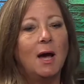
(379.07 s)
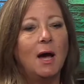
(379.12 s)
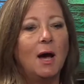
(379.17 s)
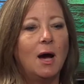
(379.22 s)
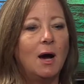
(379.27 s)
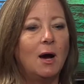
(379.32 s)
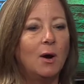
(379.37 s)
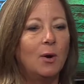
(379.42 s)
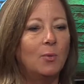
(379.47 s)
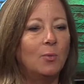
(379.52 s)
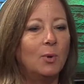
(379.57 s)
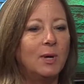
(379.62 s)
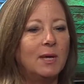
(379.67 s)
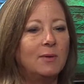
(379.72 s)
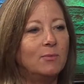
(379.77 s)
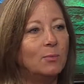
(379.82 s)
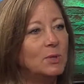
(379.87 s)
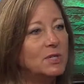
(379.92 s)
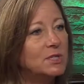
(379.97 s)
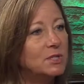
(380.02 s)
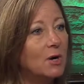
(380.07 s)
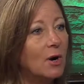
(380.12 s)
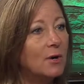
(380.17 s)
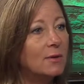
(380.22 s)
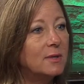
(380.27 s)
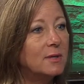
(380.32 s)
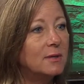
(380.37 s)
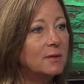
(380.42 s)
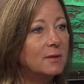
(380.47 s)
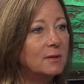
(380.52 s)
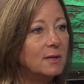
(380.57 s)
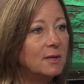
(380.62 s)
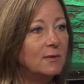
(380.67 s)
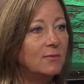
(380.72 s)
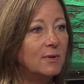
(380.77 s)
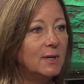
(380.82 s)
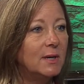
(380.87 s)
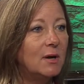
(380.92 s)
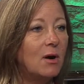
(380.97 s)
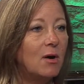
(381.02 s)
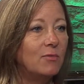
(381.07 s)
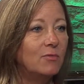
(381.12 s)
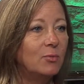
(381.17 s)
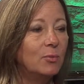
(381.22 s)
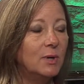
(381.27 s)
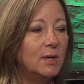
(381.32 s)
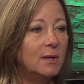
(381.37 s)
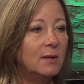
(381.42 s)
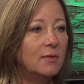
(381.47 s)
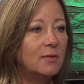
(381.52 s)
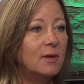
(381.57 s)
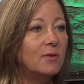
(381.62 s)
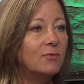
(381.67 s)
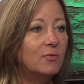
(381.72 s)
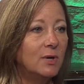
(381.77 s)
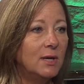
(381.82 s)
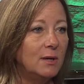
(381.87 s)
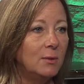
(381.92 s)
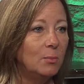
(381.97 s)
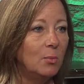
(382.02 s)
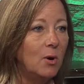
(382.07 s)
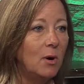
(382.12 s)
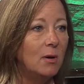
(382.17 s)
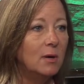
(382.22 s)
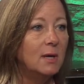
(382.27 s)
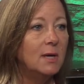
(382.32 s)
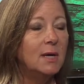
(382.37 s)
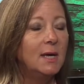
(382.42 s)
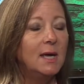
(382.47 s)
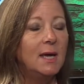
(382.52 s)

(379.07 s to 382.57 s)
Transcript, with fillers: Uh, we, we start the, the event off with a freedom walk.